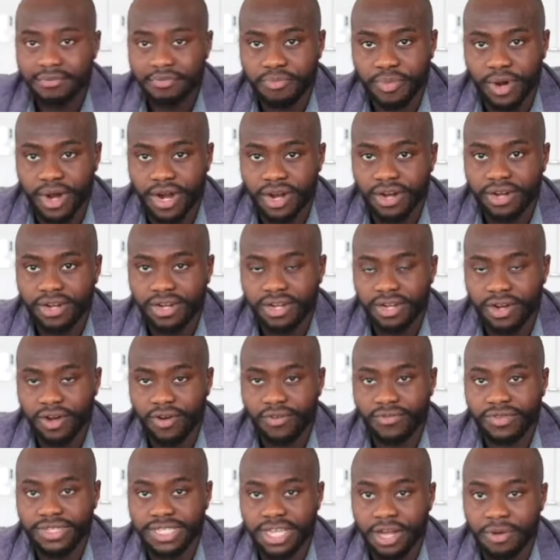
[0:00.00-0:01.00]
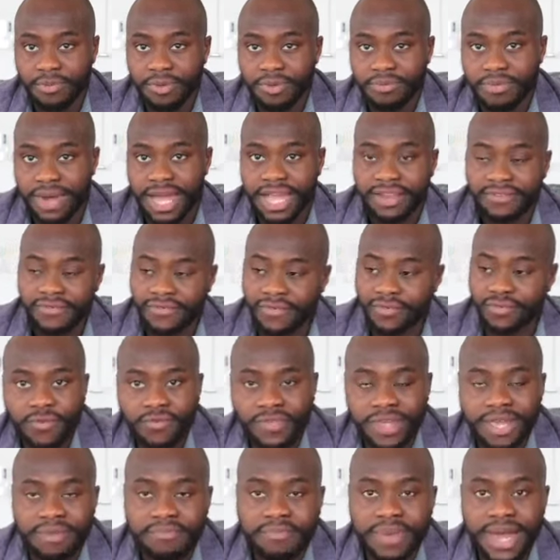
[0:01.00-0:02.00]
But obviously, I'll be mindful of
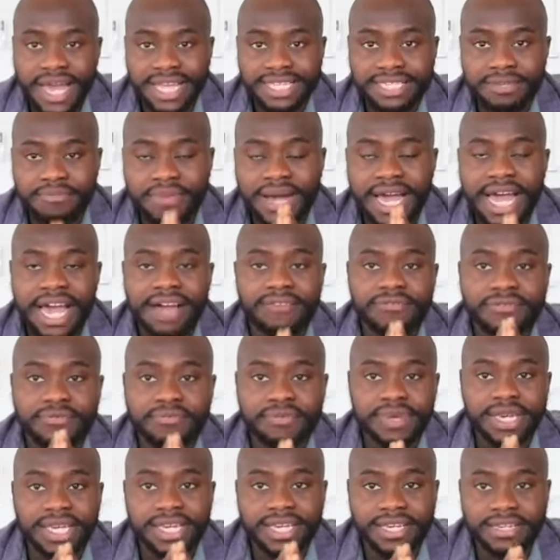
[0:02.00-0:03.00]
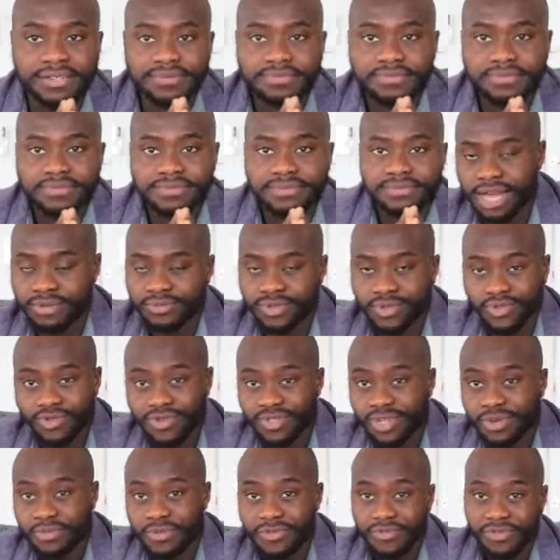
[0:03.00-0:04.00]
the impact it might have on me. I'm sure
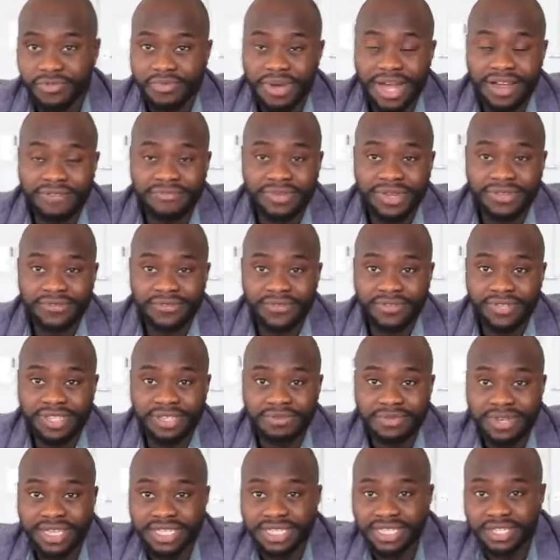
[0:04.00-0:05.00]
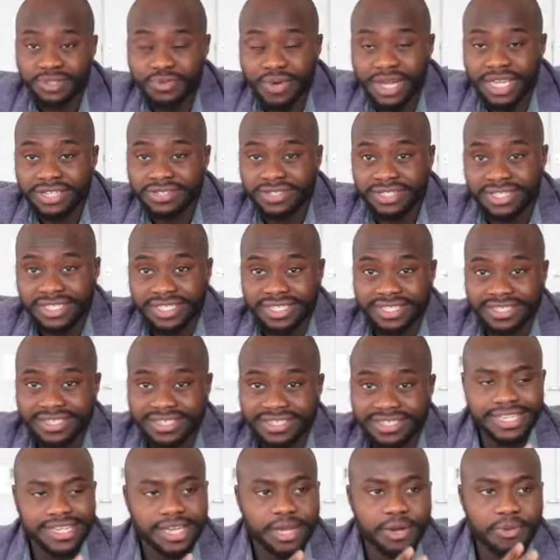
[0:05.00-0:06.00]
some of you might have been through similar situations.
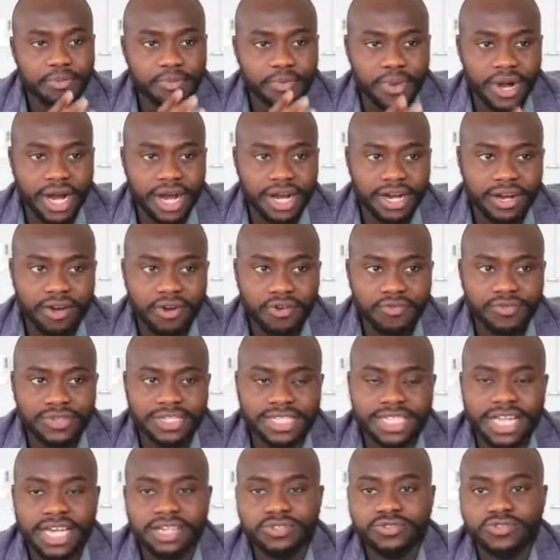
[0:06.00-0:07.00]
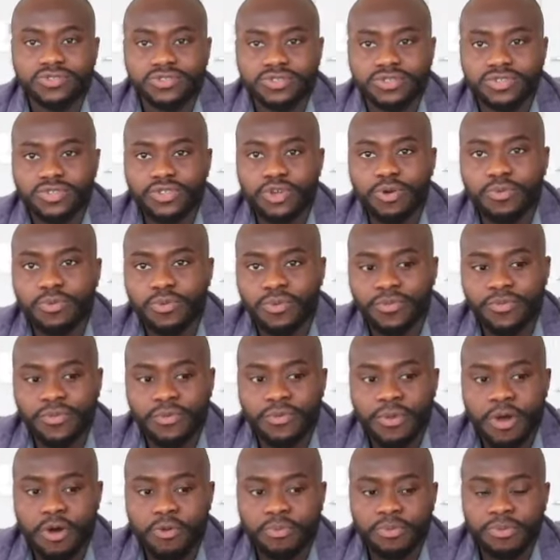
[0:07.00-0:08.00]
But obviously, that shouldn't stop you
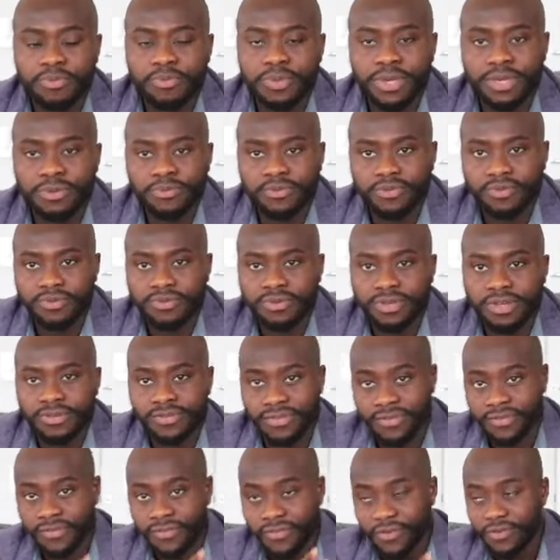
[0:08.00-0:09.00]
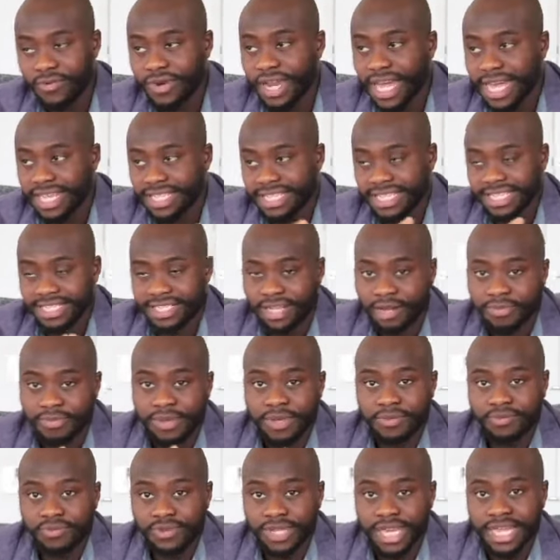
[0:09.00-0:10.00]
from helping people. If you feel like these are
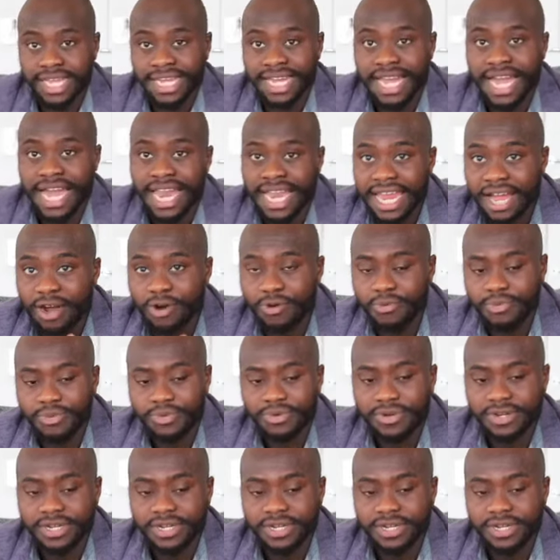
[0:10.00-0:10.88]
people that you can help,